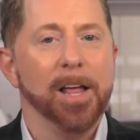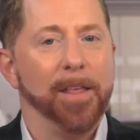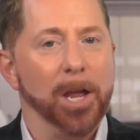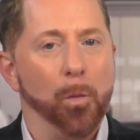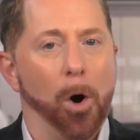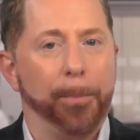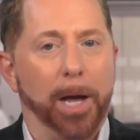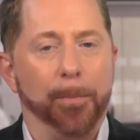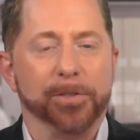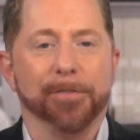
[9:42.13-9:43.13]
that you won't be
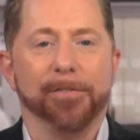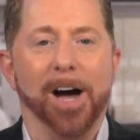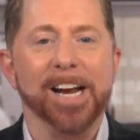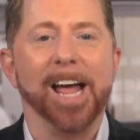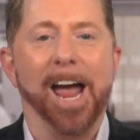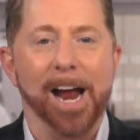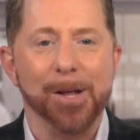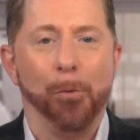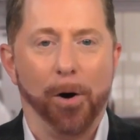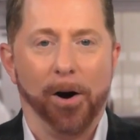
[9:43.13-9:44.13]
able to find
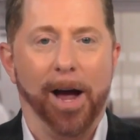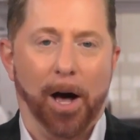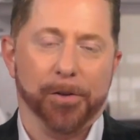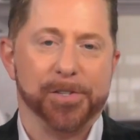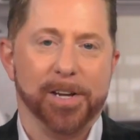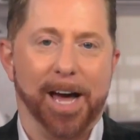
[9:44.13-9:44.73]
anywhere else.